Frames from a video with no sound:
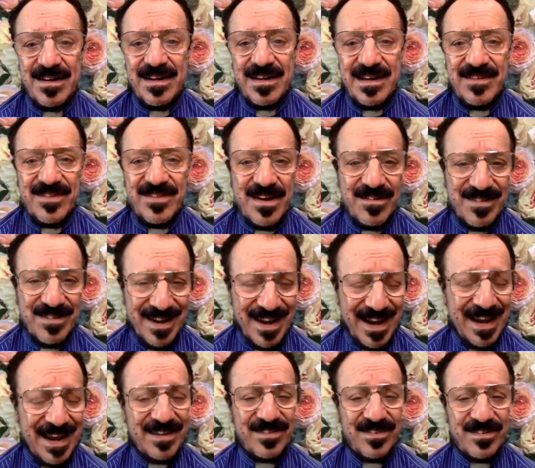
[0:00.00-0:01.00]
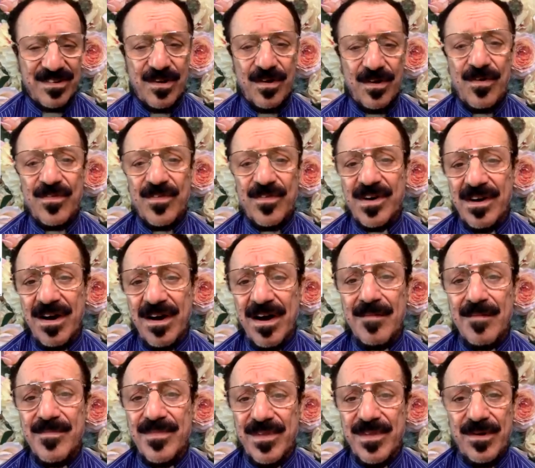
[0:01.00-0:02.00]
It's our task to
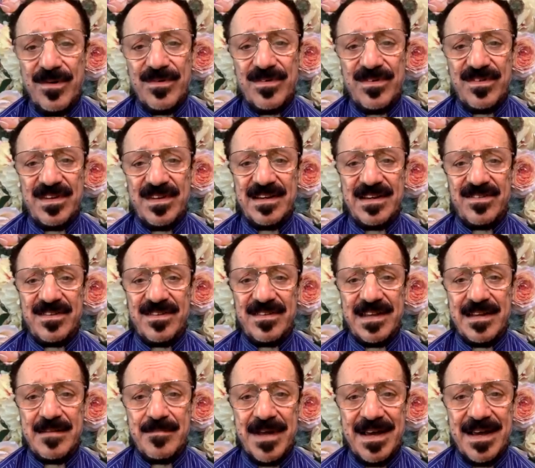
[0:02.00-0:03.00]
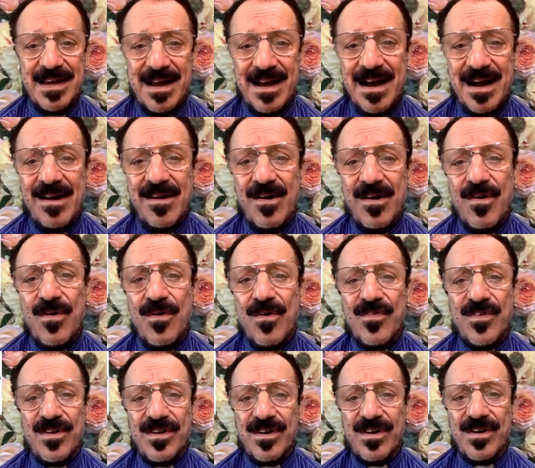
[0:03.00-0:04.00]
overcome those things. And then by our
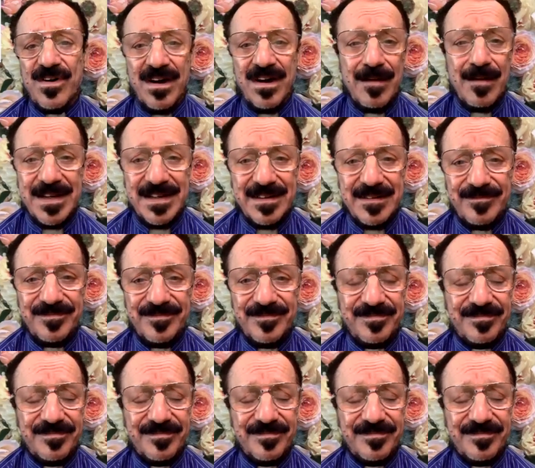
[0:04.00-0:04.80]
overcoming,